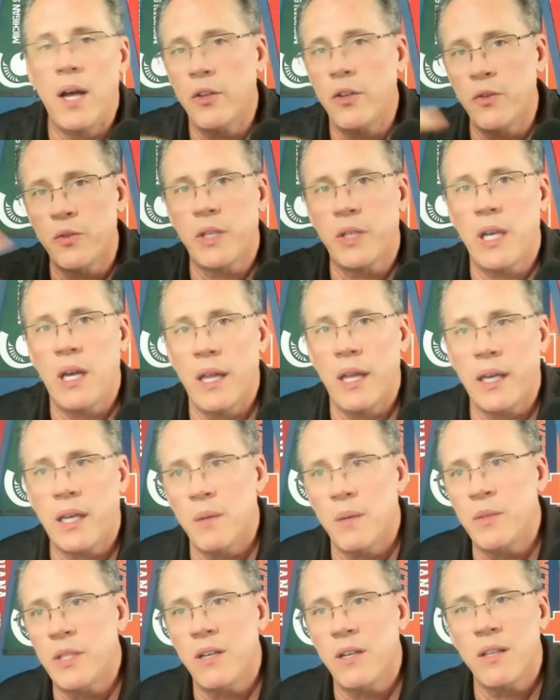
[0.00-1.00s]
UCLA
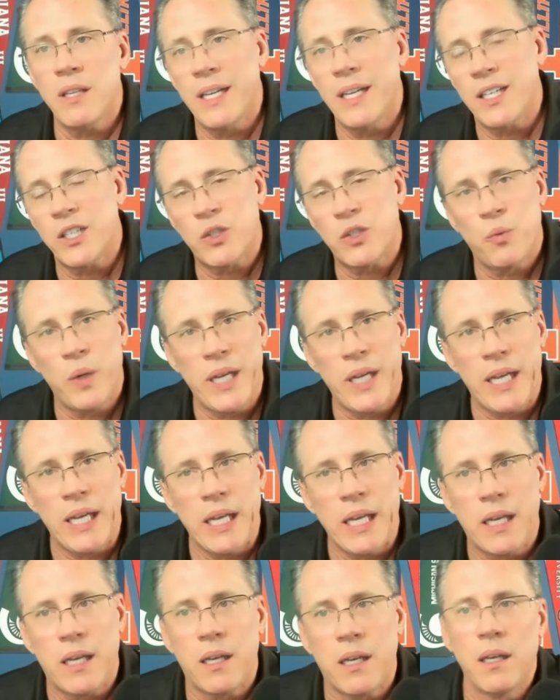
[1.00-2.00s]
comes here the next
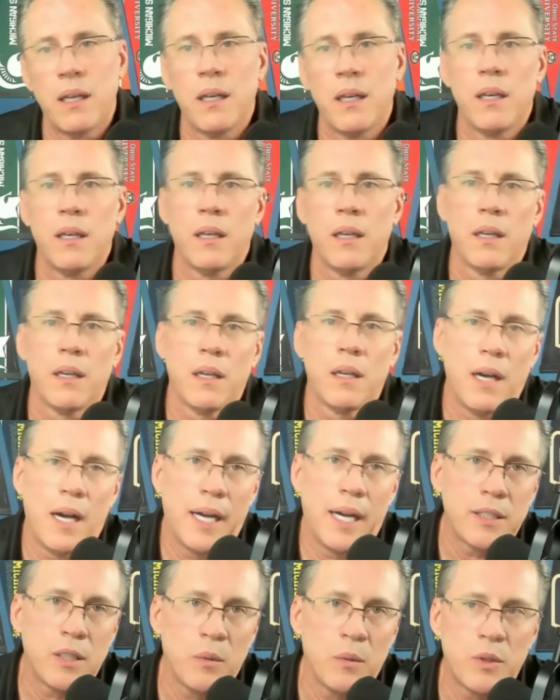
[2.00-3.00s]
week,
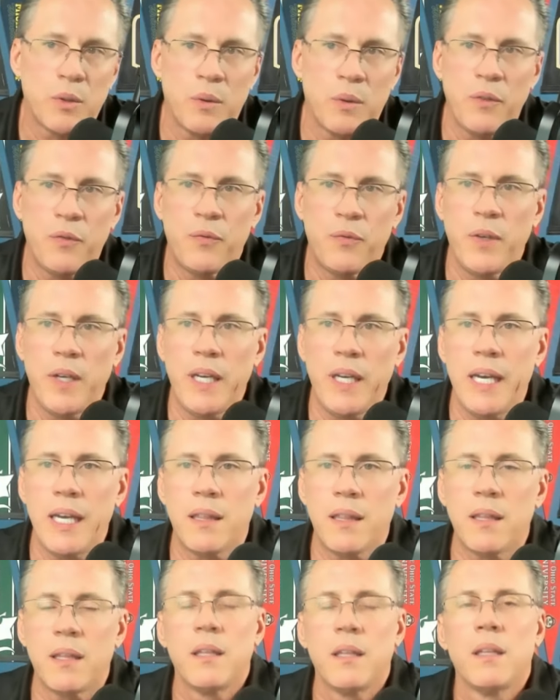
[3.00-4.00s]
October 25th,